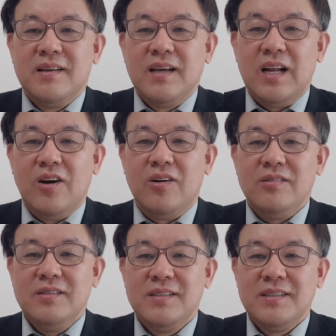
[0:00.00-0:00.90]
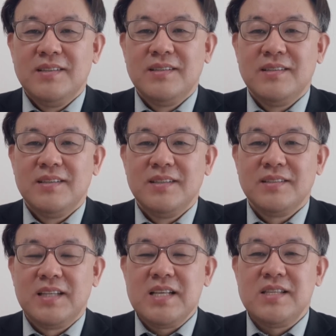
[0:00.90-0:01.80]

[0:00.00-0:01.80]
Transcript: Hello, this